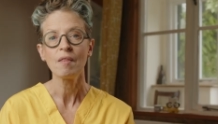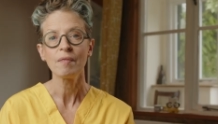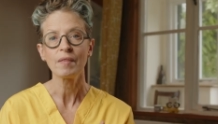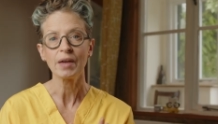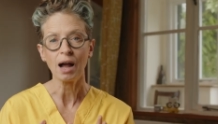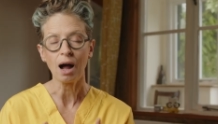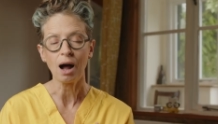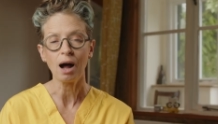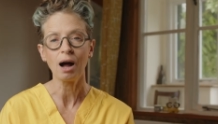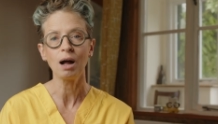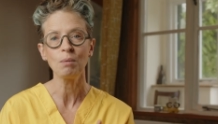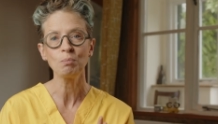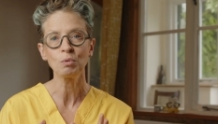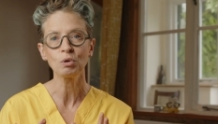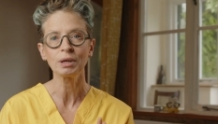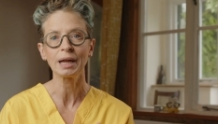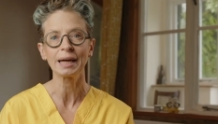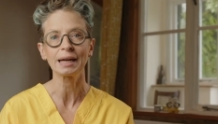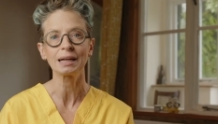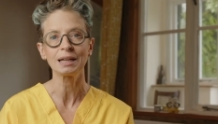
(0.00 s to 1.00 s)
they are
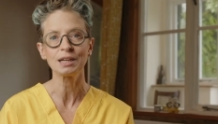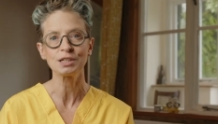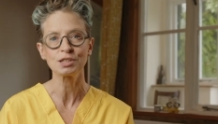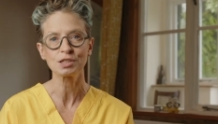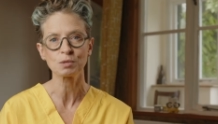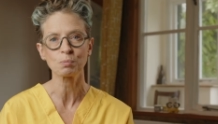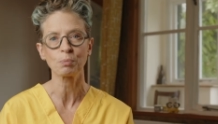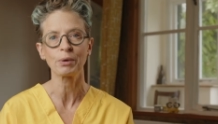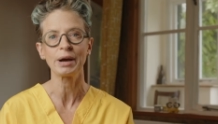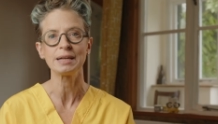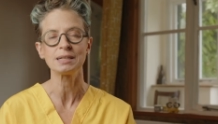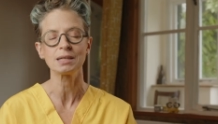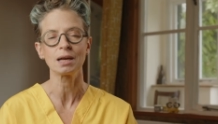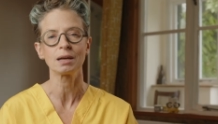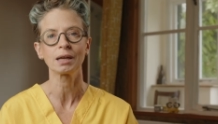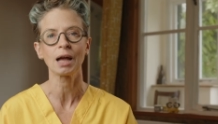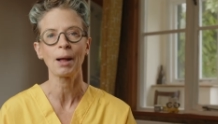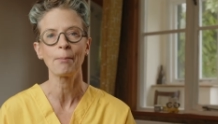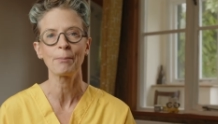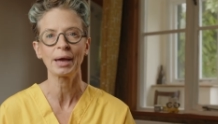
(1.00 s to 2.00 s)
more likely to spread
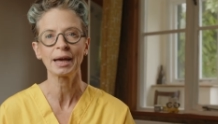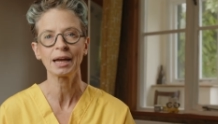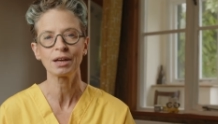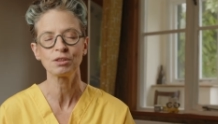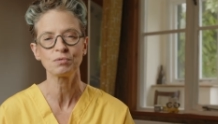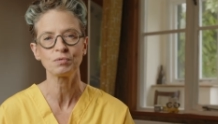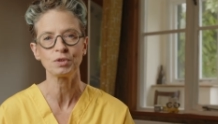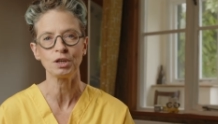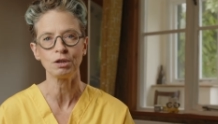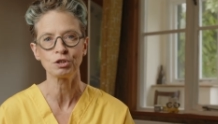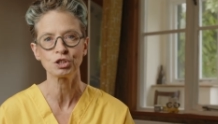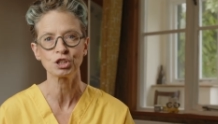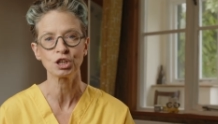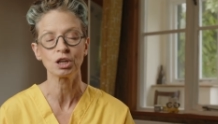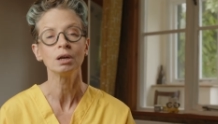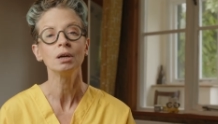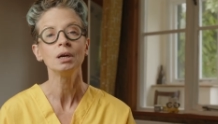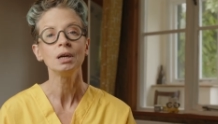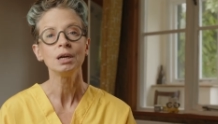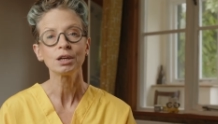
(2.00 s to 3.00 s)
and come back in the future